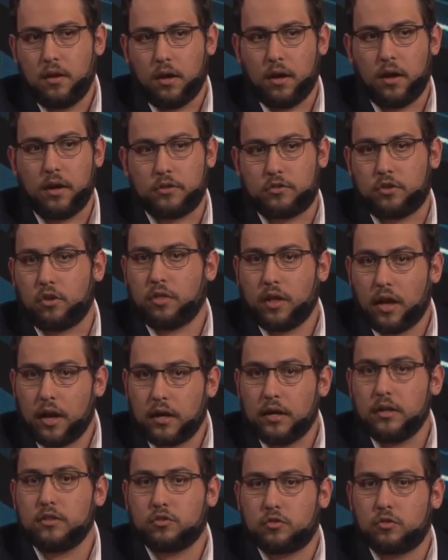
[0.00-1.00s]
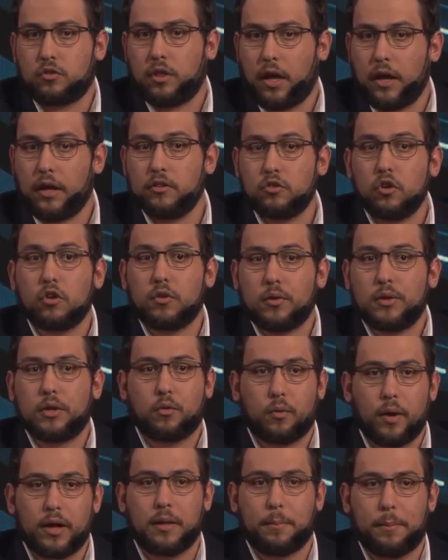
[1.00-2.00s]
So there is already
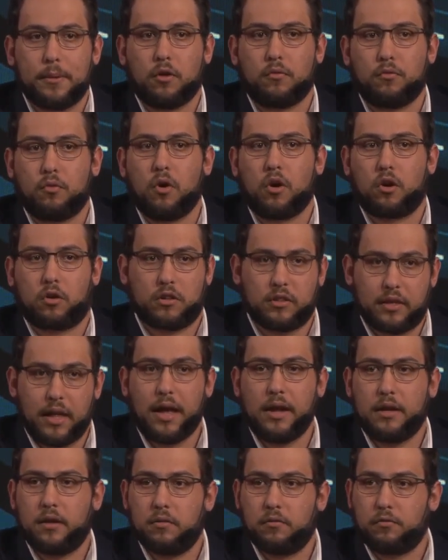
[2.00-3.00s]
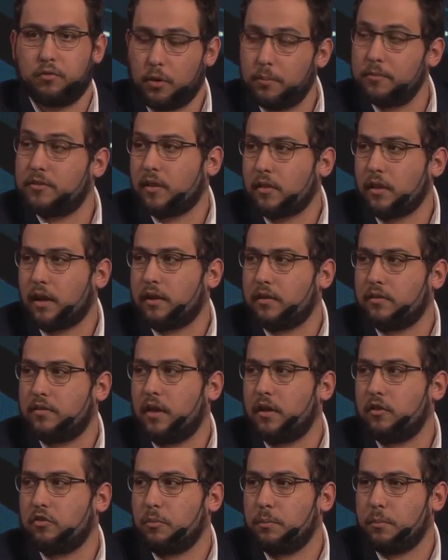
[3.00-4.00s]
quite a bit of work done from
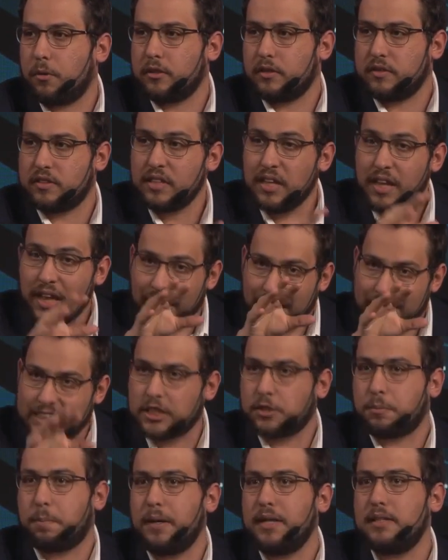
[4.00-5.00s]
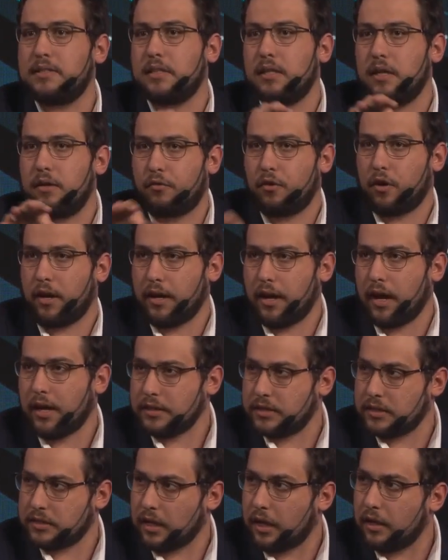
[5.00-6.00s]
standardization bodies explicitly for AI
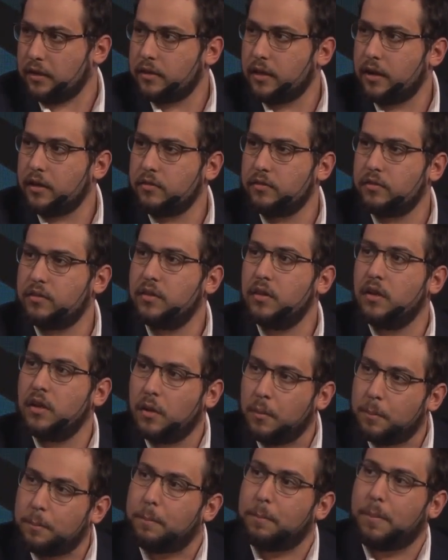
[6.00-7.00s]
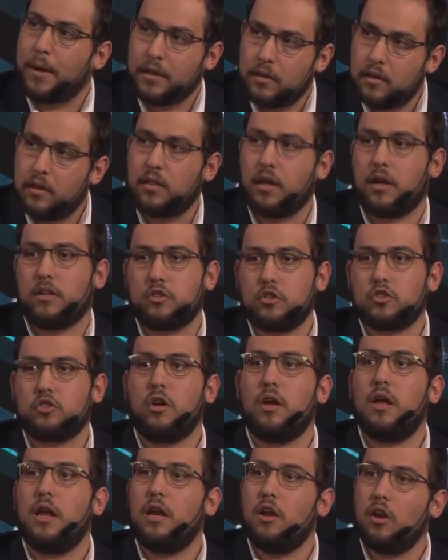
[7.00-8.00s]
standards, but there is
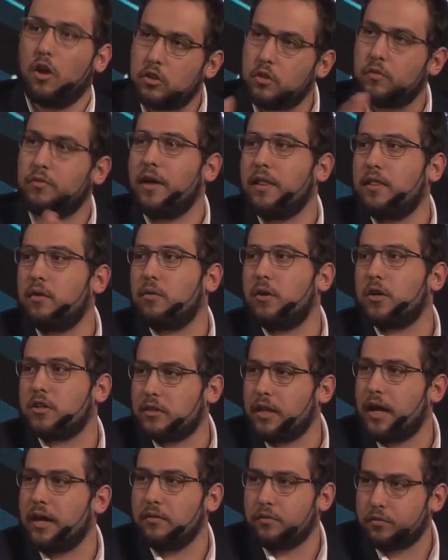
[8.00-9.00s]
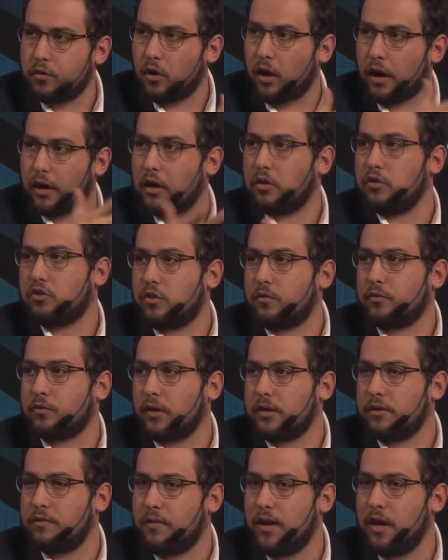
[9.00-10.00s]
also a lot of other work done around software
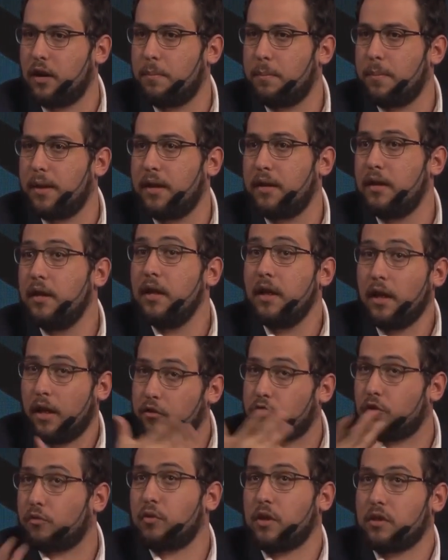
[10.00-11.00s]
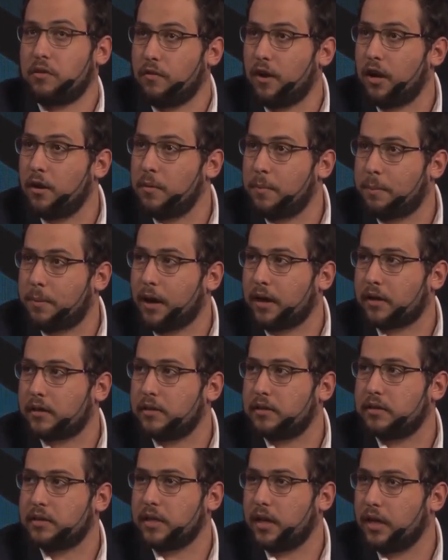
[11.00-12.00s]
development and software development
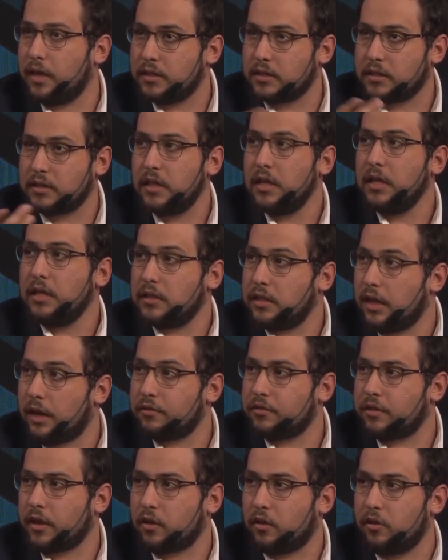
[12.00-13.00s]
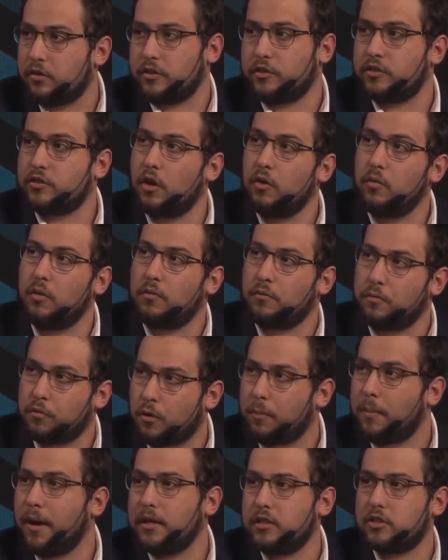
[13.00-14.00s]
practices, life cycles, and so on from
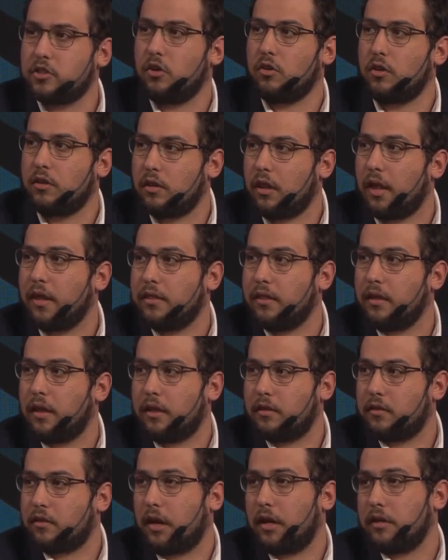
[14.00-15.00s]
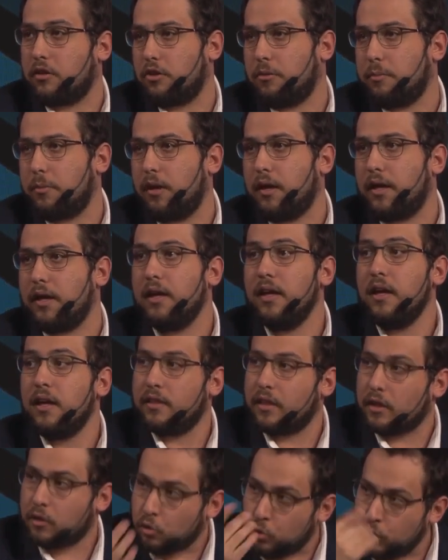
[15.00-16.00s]
ISO and IEEE
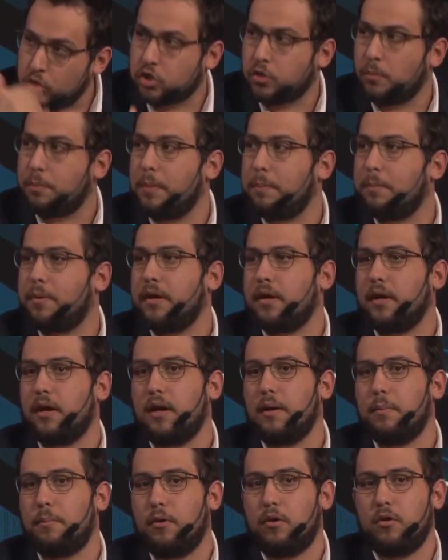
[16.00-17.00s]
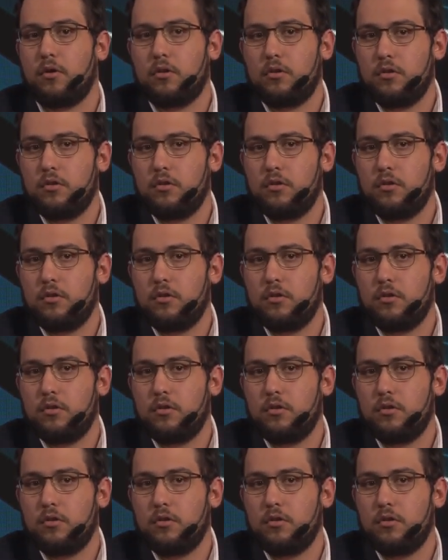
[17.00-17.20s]
that we should be bringing aboard.